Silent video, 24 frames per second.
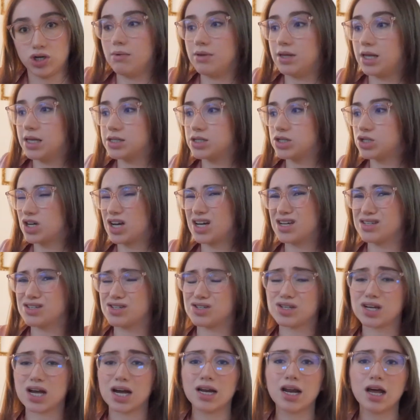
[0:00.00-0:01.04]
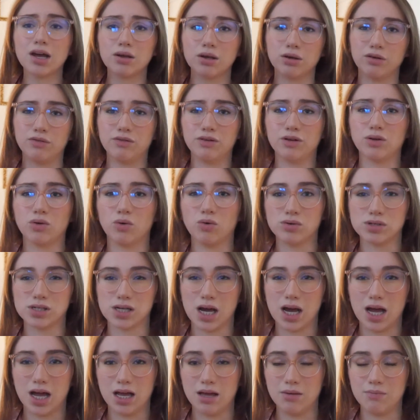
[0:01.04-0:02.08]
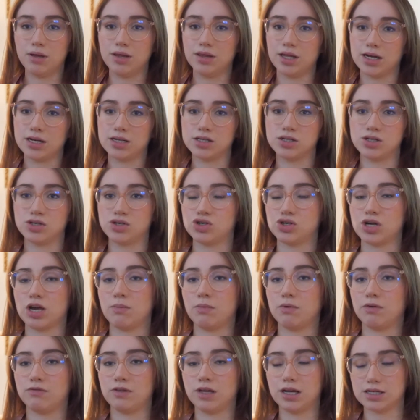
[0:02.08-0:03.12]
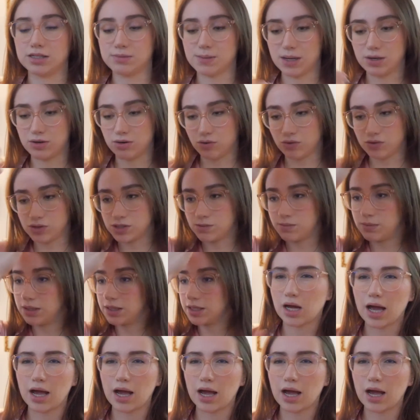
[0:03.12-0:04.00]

and that's just kind of how you feel the whole time, and that is the shape of the expander ultimately.